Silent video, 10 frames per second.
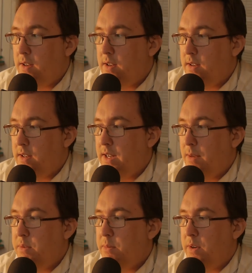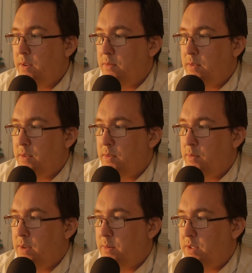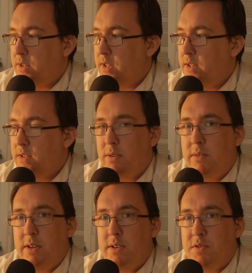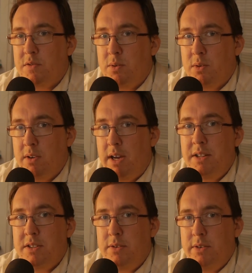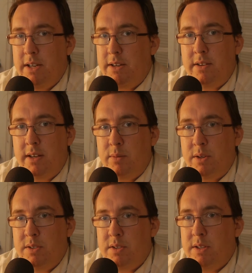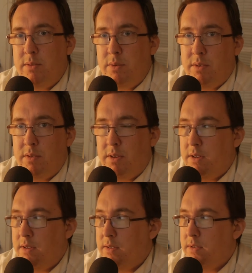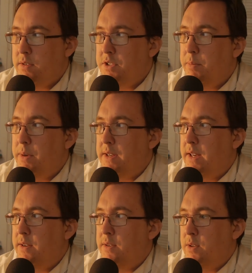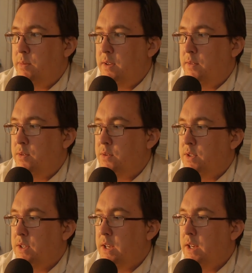An empty bottle of Yamazaki 12 years for 800 yen, I think it was, with shipping added on top of that, of course.